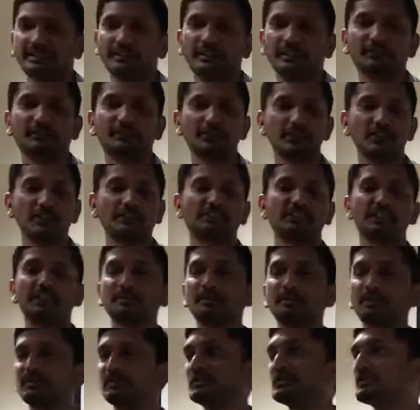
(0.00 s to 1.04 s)
A few
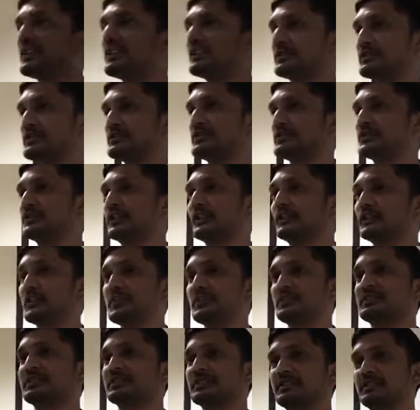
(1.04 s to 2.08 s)
example, you know how to use your
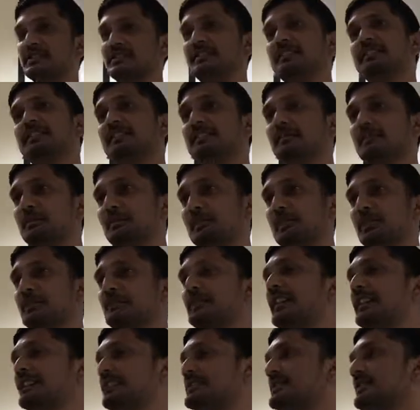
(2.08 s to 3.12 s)
phones, but your
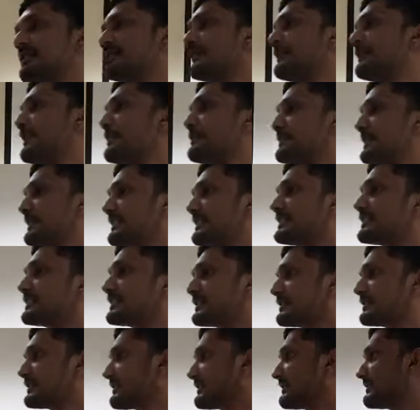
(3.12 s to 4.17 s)
parents or your grandparents,
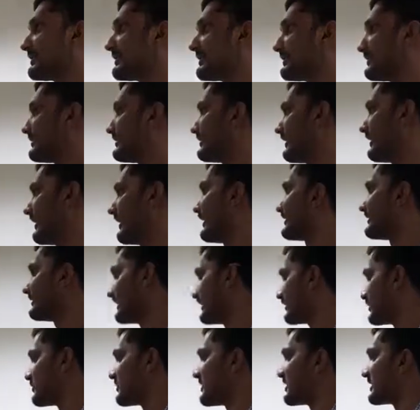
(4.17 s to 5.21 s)
uh,
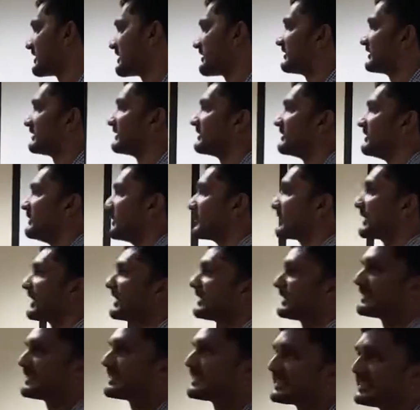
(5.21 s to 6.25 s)
they don't want even to look
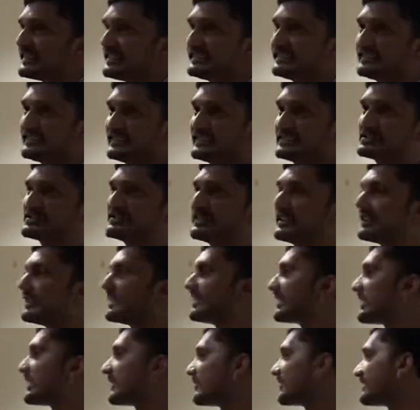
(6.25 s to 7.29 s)
at it. It's very
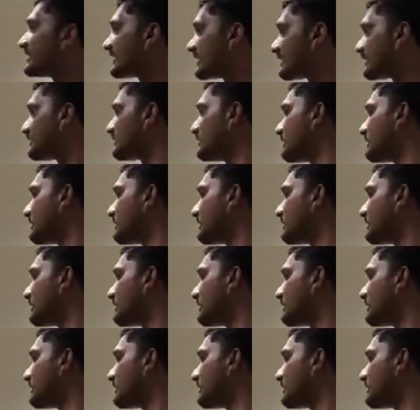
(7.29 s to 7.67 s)
trivial just